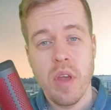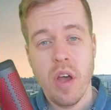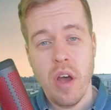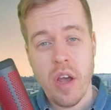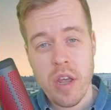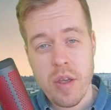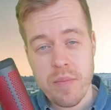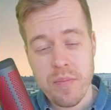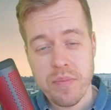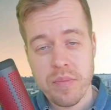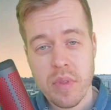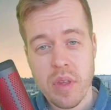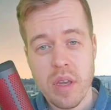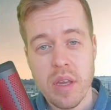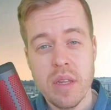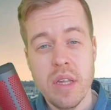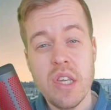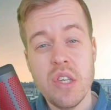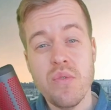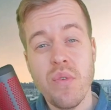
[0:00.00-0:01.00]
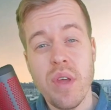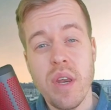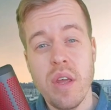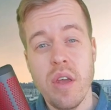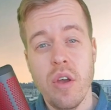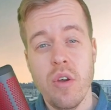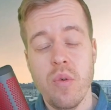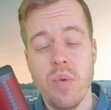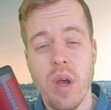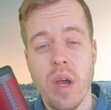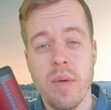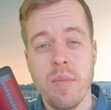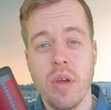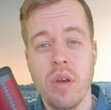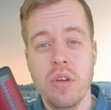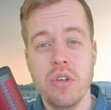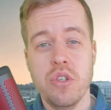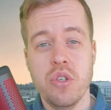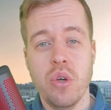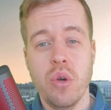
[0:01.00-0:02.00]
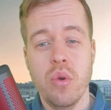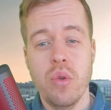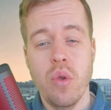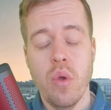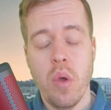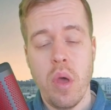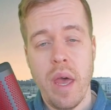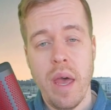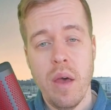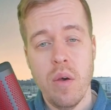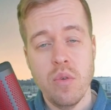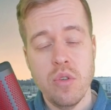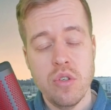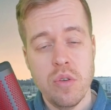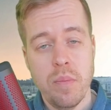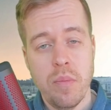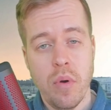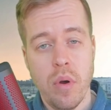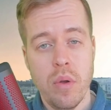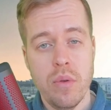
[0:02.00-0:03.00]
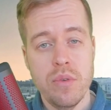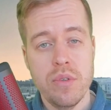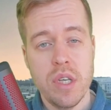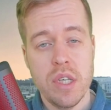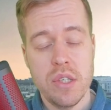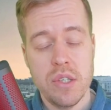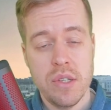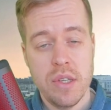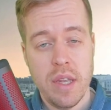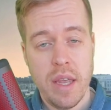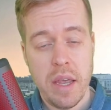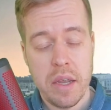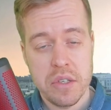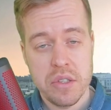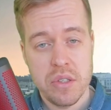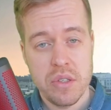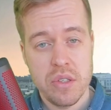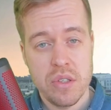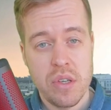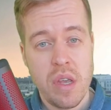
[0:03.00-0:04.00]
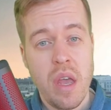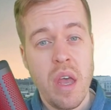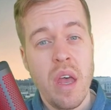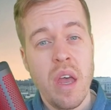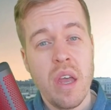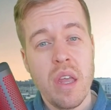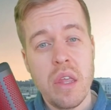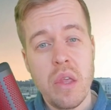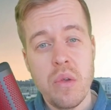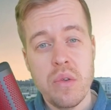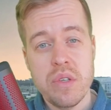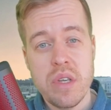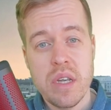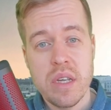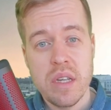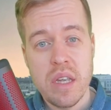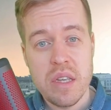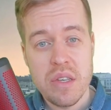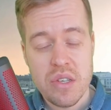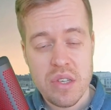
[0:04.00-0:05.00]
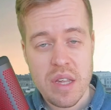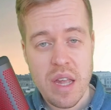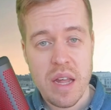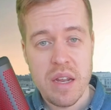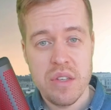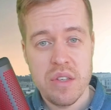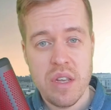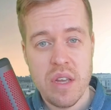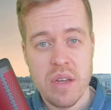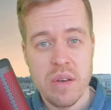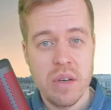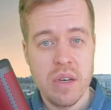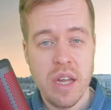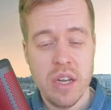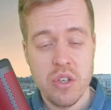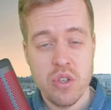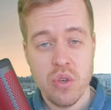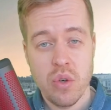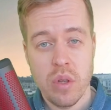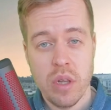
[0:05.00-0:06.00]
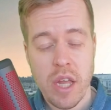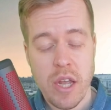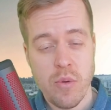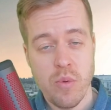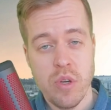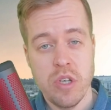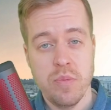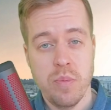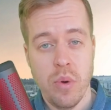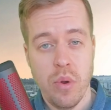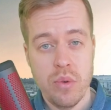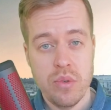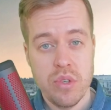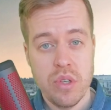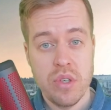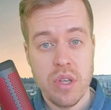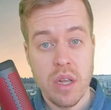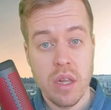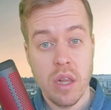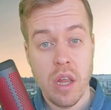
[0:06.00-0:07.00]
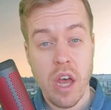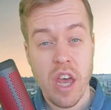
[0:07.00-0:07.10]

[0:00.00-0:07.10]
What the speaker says: Hi, in this video, I'm going to show you how to process texts using the Stanza Natural Language Processing